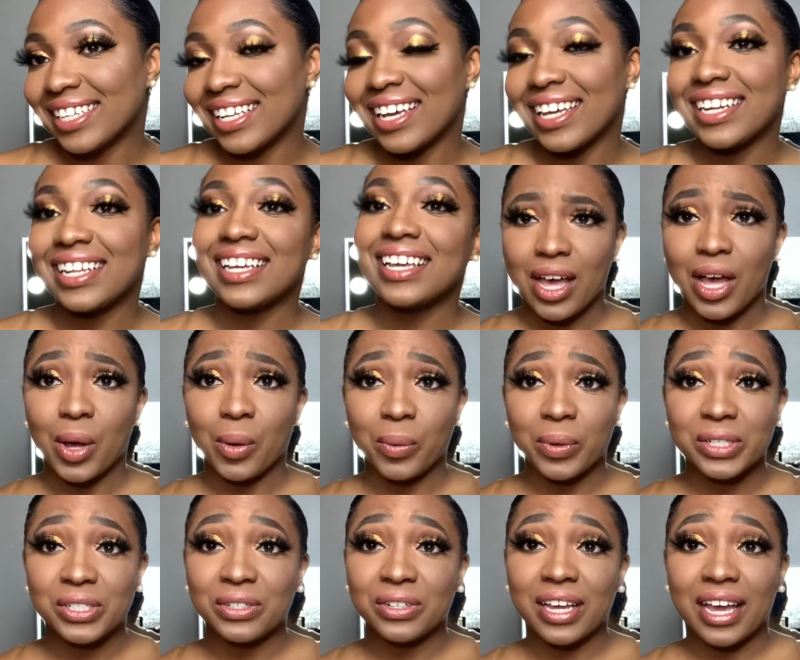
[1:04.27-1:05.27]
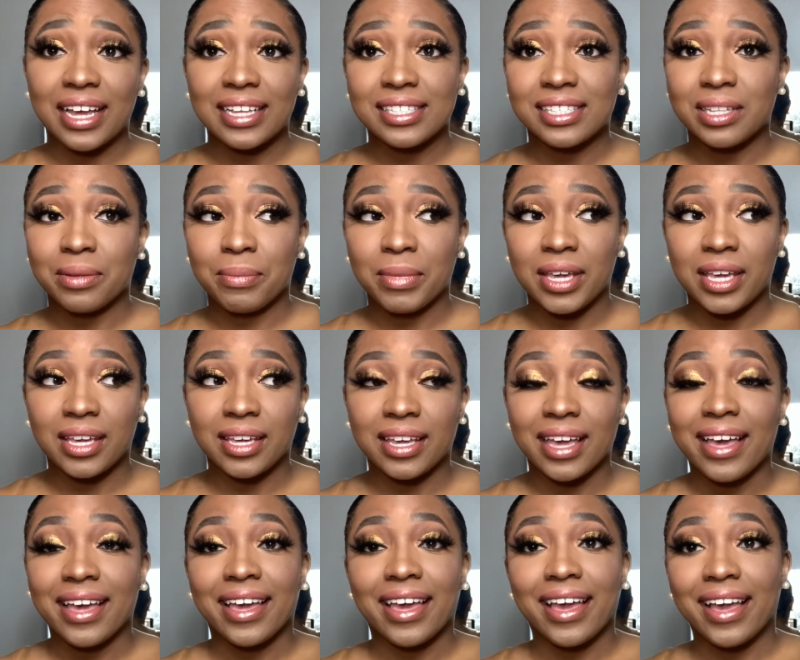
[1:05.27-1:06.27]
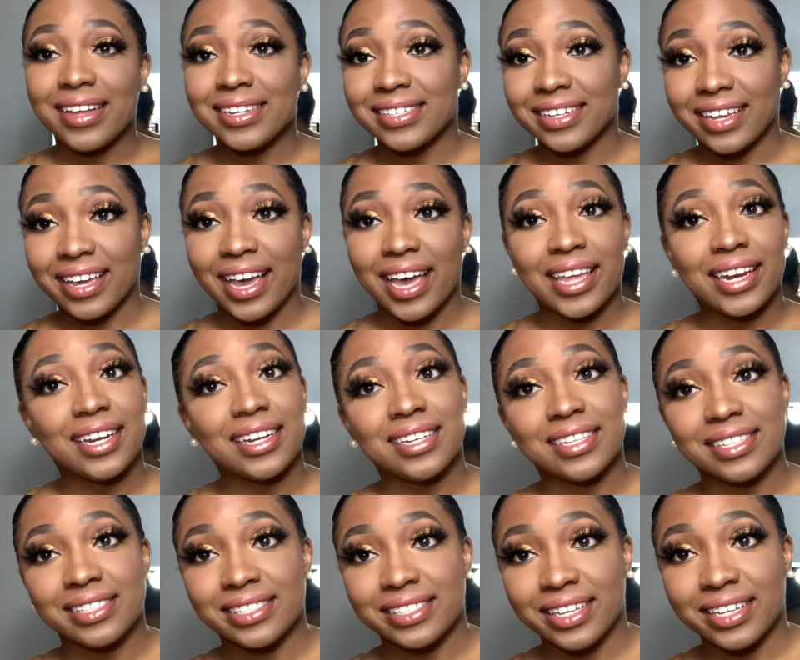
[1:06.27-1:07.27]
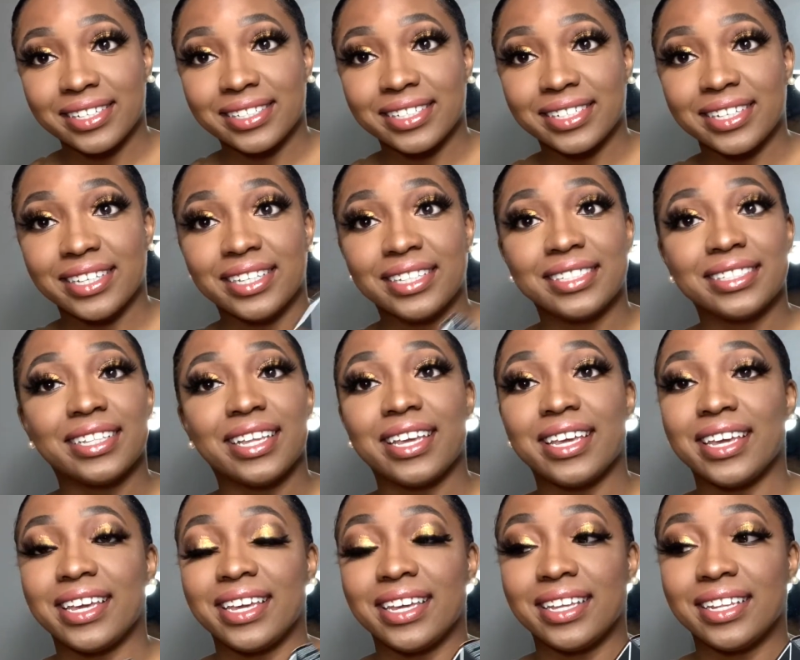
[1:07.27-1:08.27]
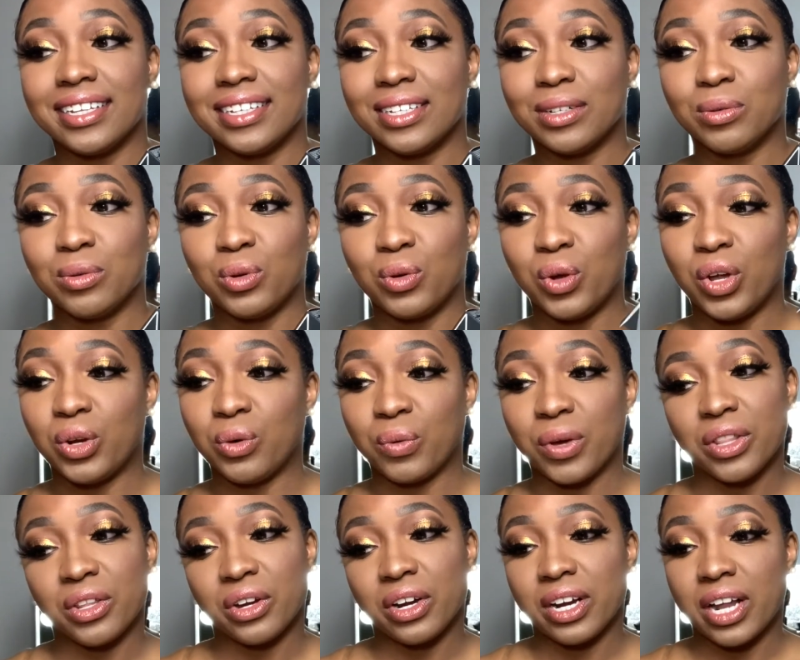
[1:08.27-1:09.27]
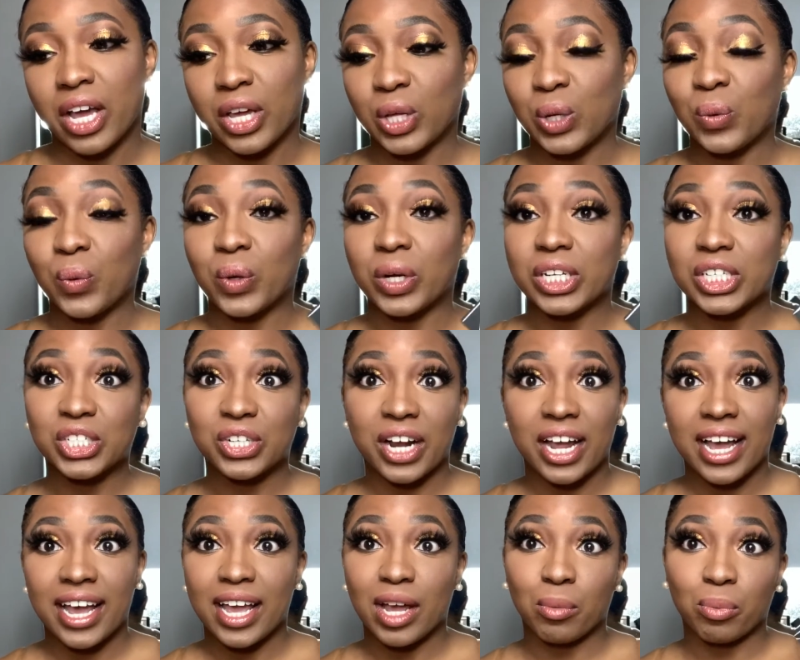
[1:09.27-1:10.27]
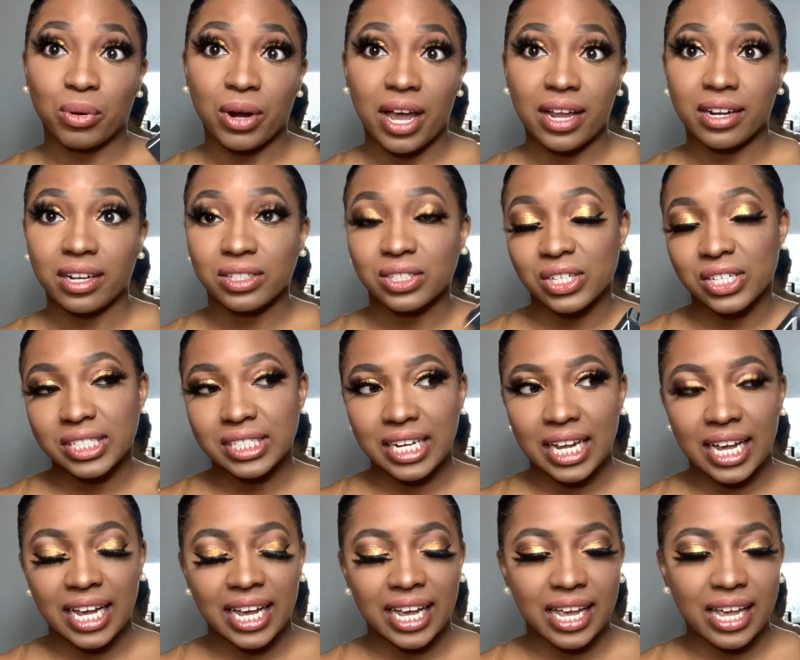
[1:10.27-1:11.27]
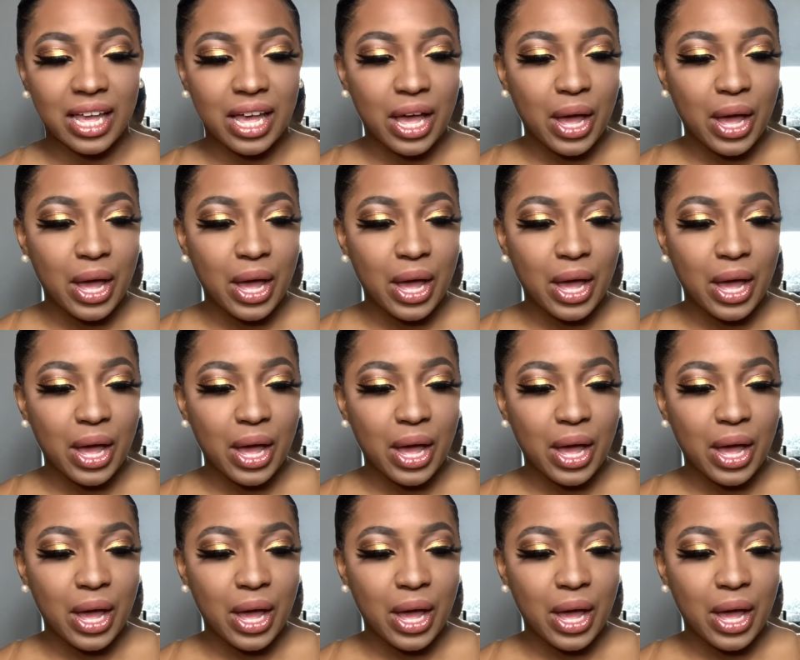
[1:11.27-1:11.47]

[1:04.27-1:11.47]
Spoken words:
honey. I want you guys to make educated decisions and whether or not you want to try a product or not.